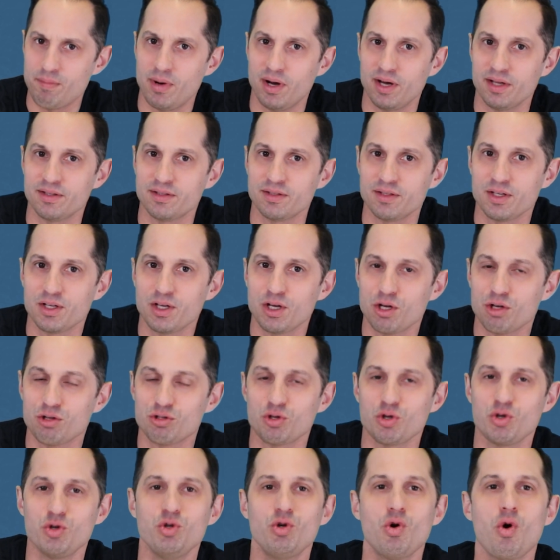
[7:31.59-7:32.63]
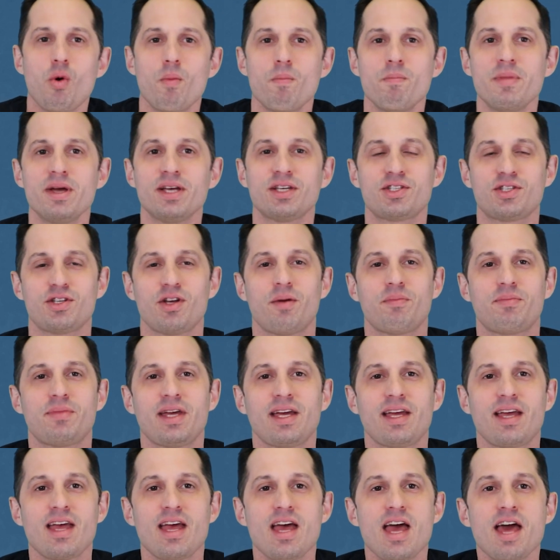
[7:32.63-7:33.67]
button so you don't miss
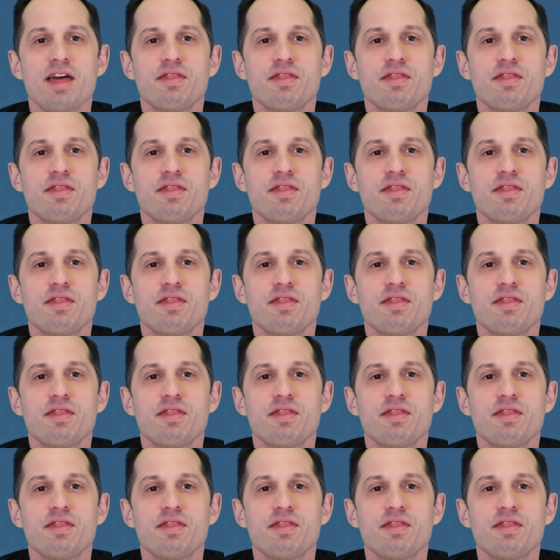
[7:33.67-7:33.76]
something